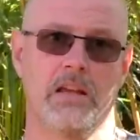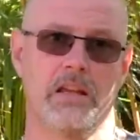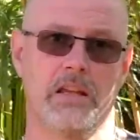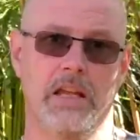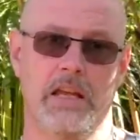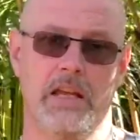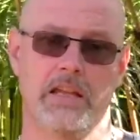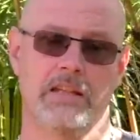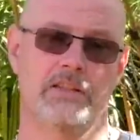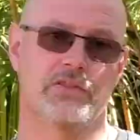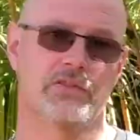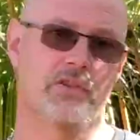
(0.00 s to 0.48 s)

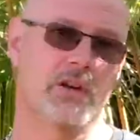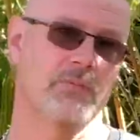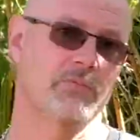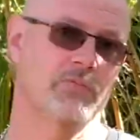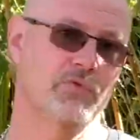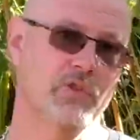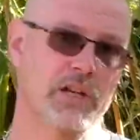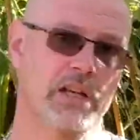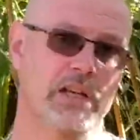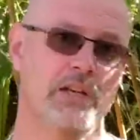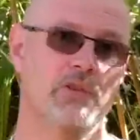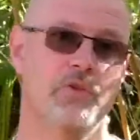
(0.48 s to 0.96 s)
Yeah, so I'm
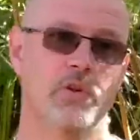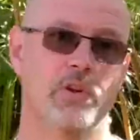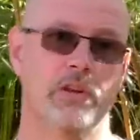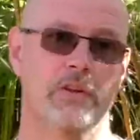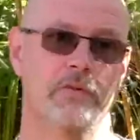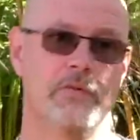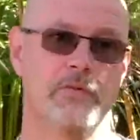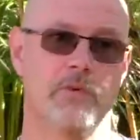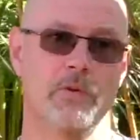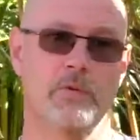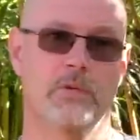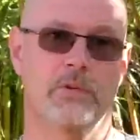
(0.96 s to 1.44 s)
really
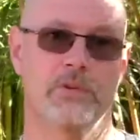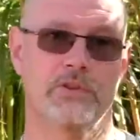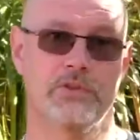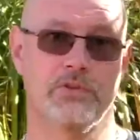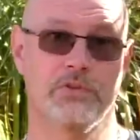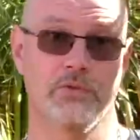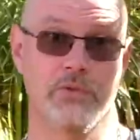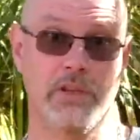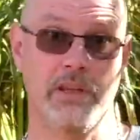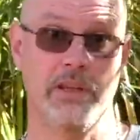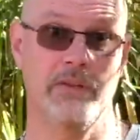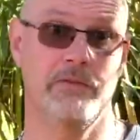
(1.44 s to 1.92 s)
looking forward
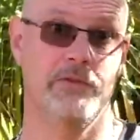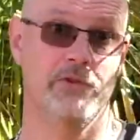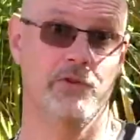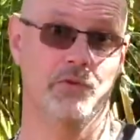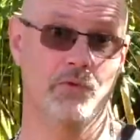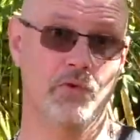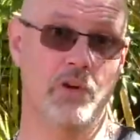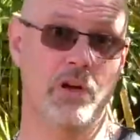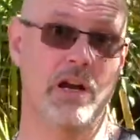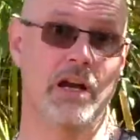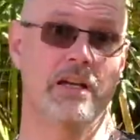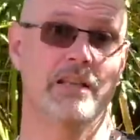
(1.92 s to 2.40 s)
to give
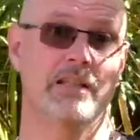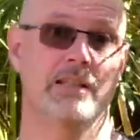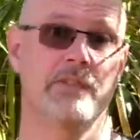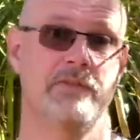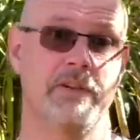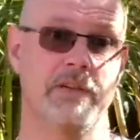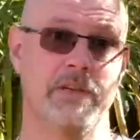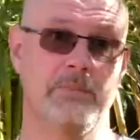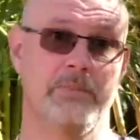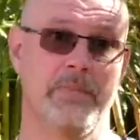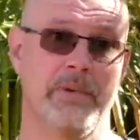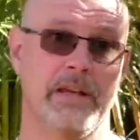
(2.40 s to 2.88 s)
you guys
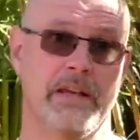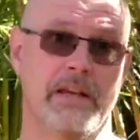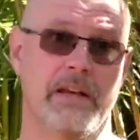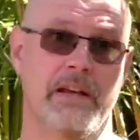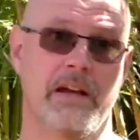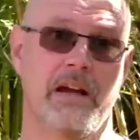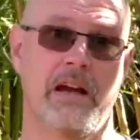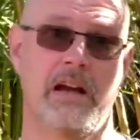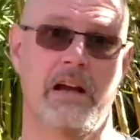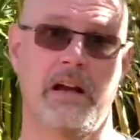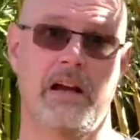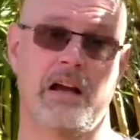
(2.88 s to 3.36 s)
feedback
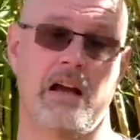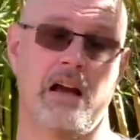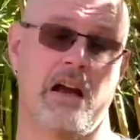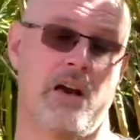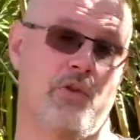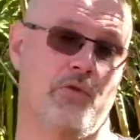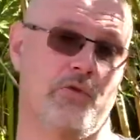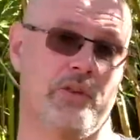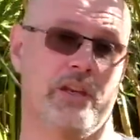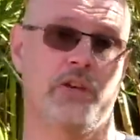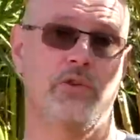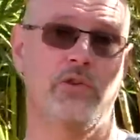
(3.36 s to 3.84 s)

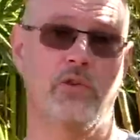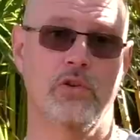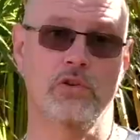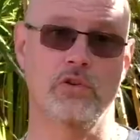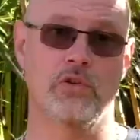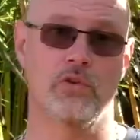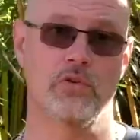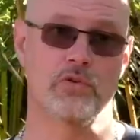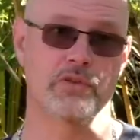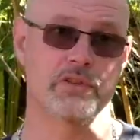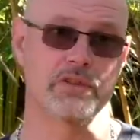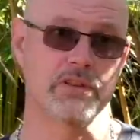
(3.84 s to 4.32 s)
how that all
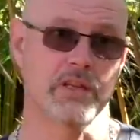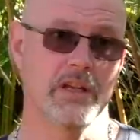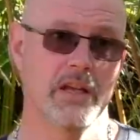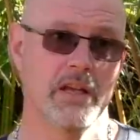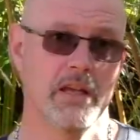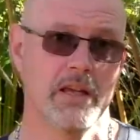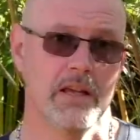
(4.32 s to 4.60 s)
goes.